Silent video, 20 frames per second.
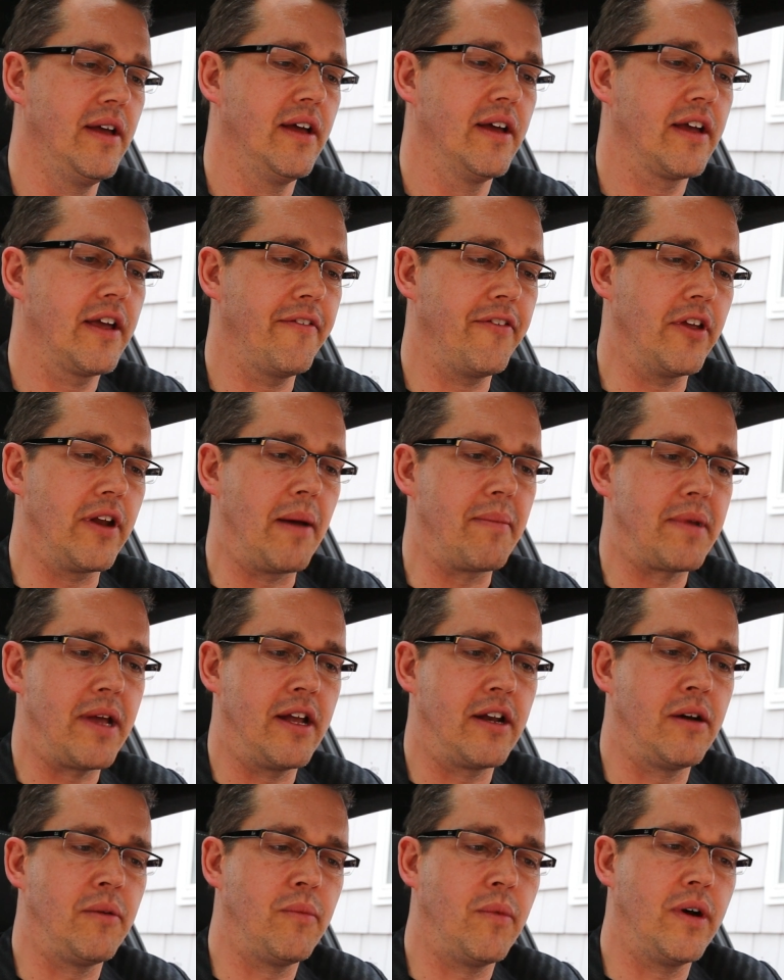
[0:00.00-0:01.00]
give you an
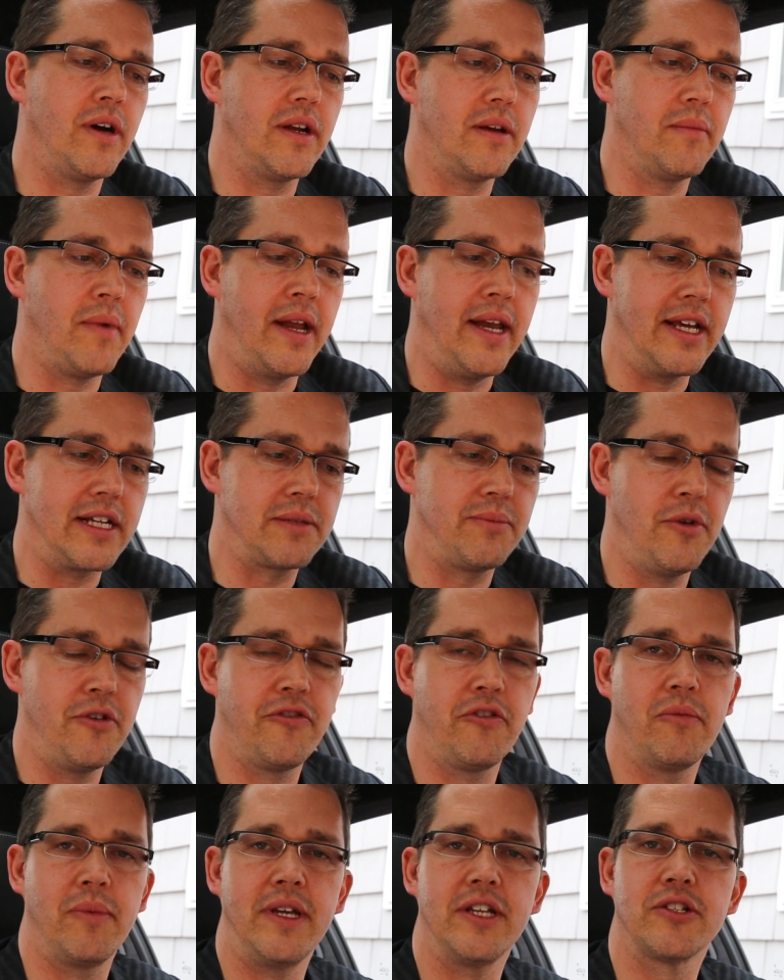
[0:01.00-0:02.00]
update on what my next
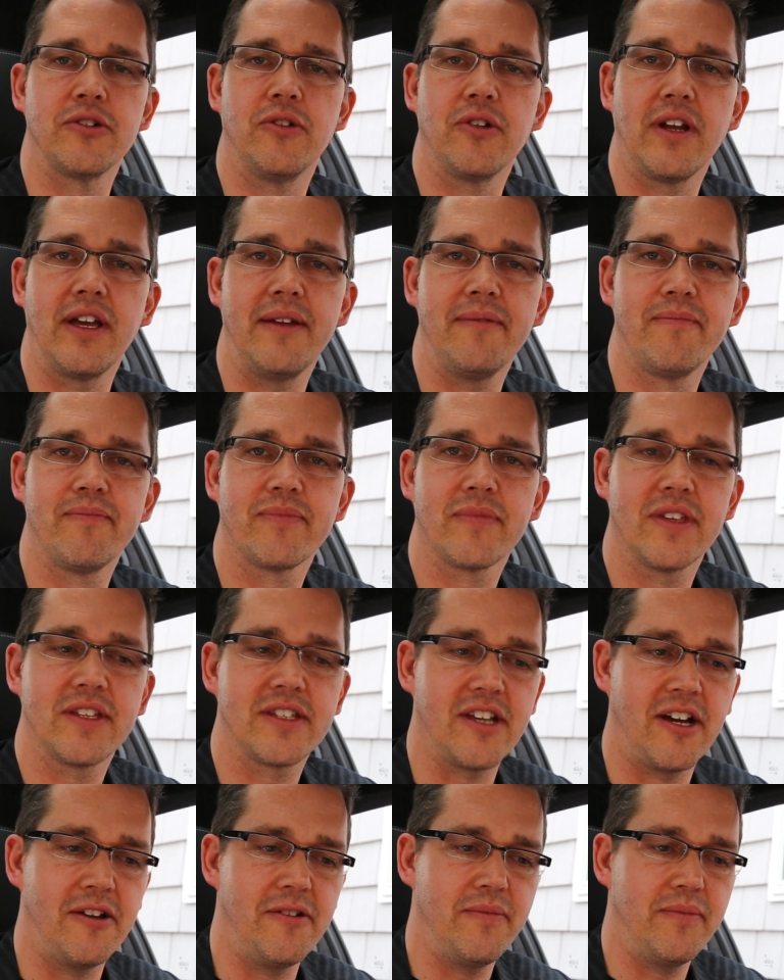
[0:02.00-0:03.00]
move will be shortly.
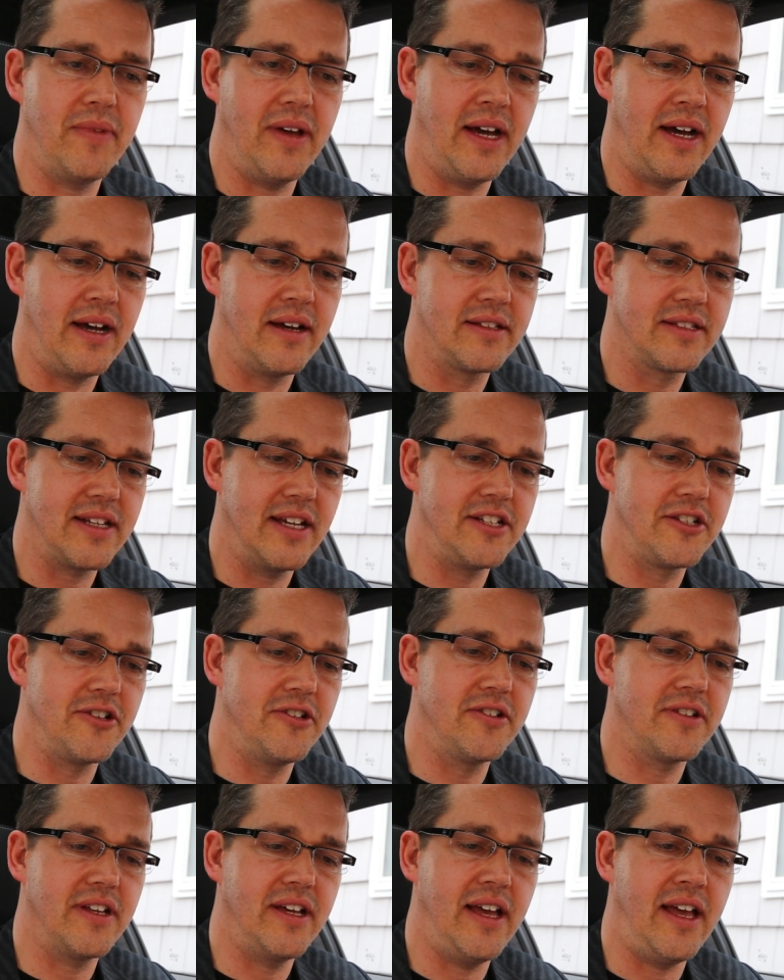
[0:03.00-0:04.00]
So stay
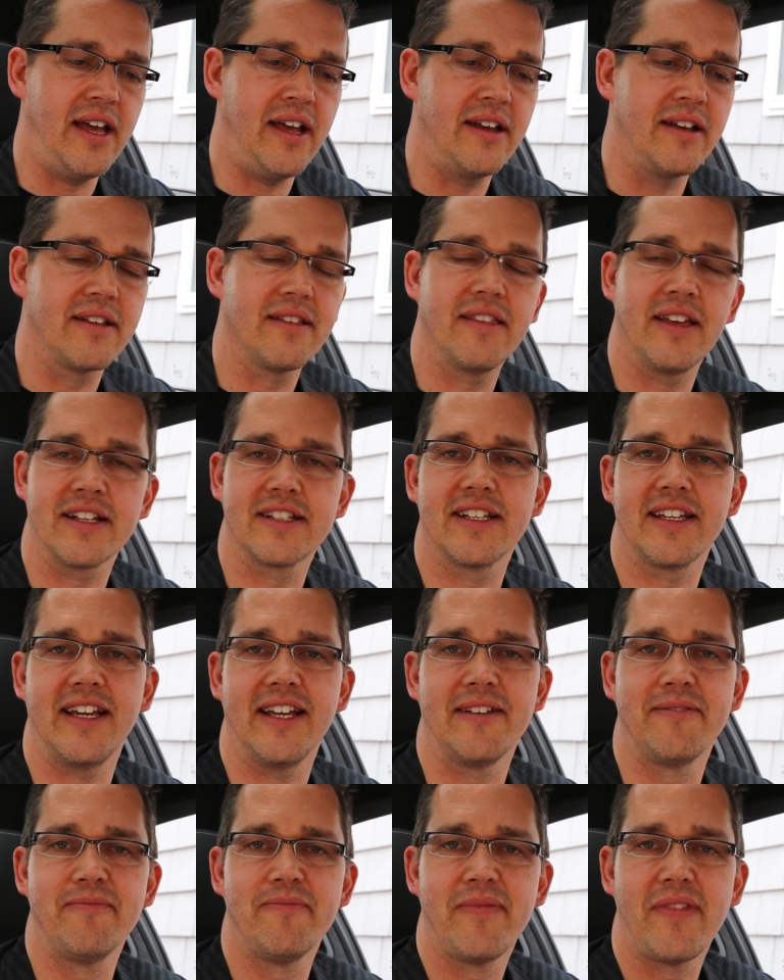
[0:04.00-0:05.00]
tuned, and thanks again.